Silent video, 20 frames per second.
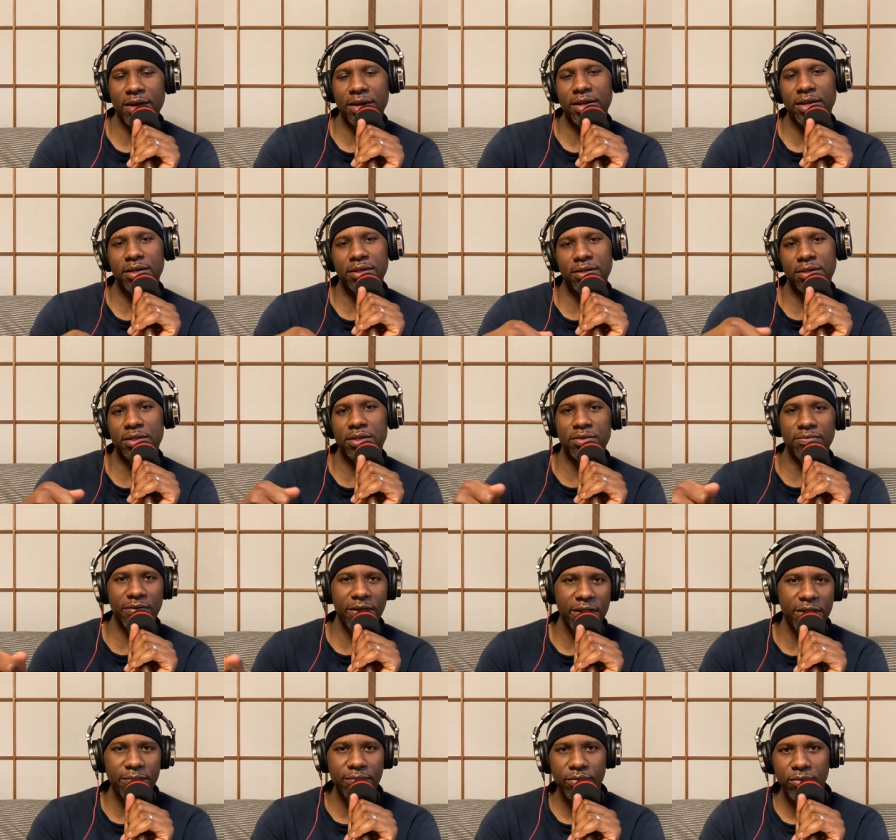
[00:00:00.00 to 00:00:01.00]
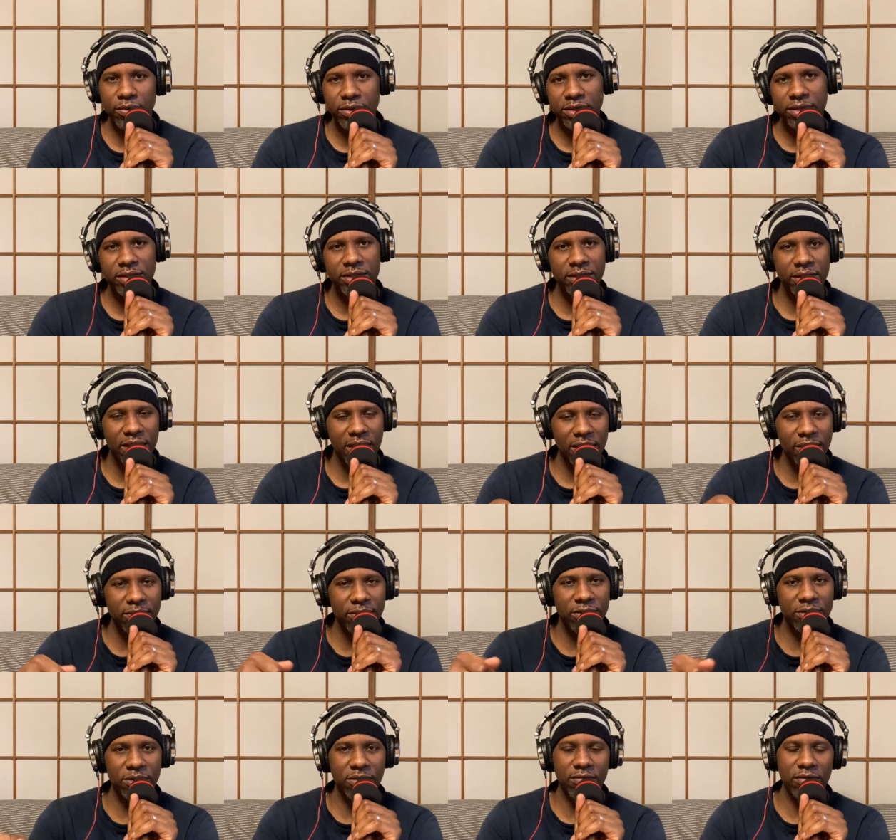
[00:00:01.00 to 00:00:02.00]
It is very important to kind of
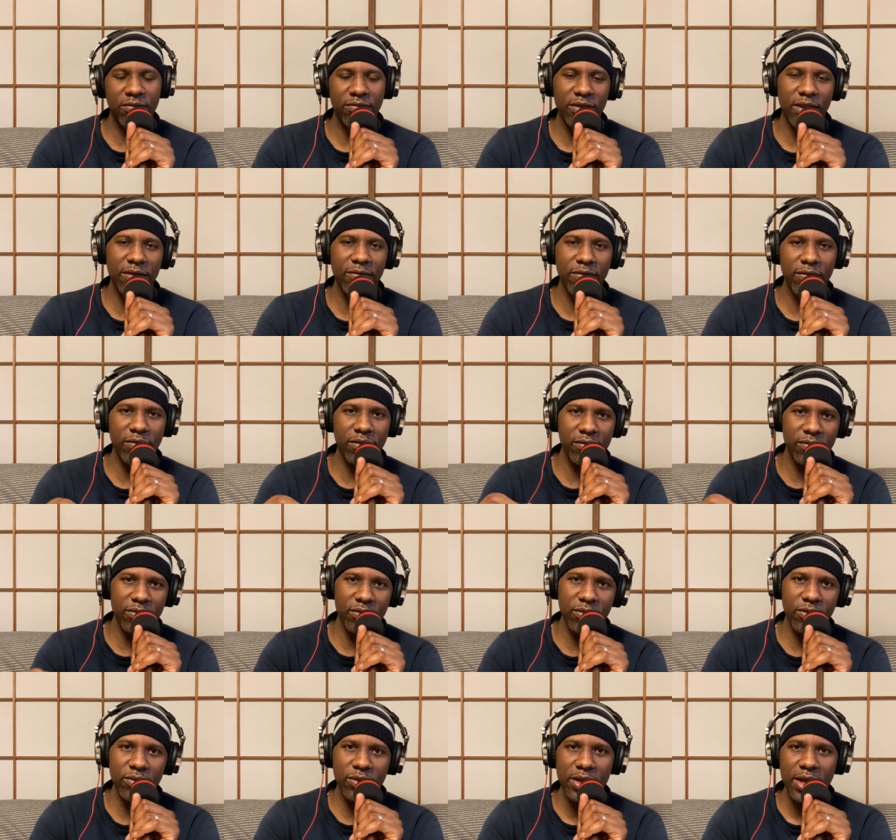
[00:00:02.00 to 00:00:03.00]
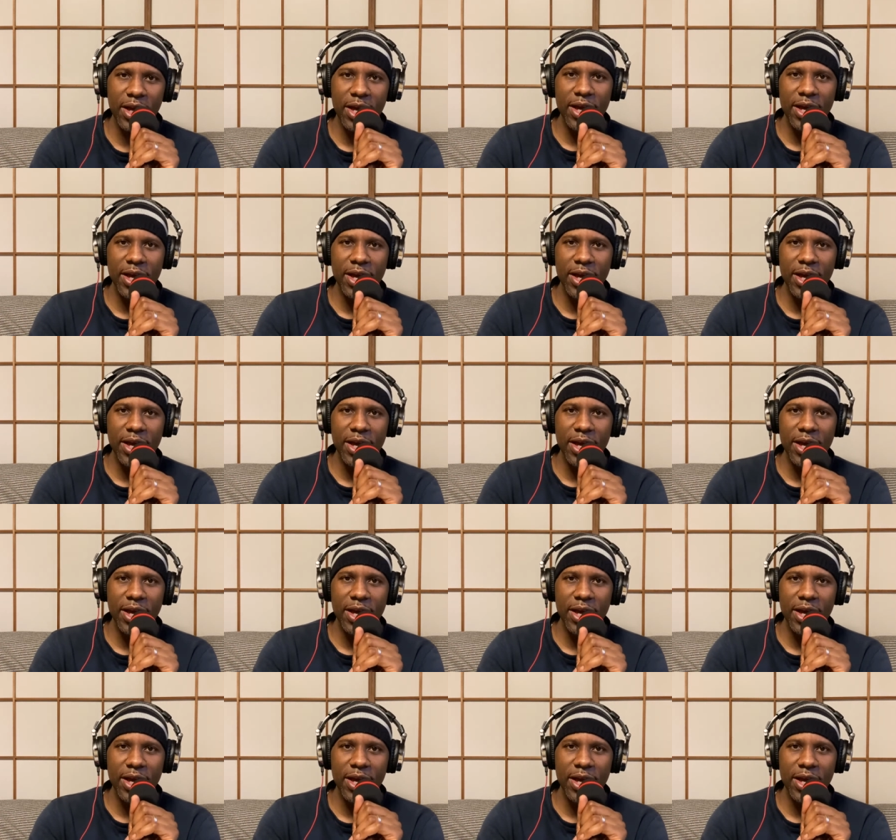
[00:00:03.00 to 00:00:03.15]
preserve the flavor of the food.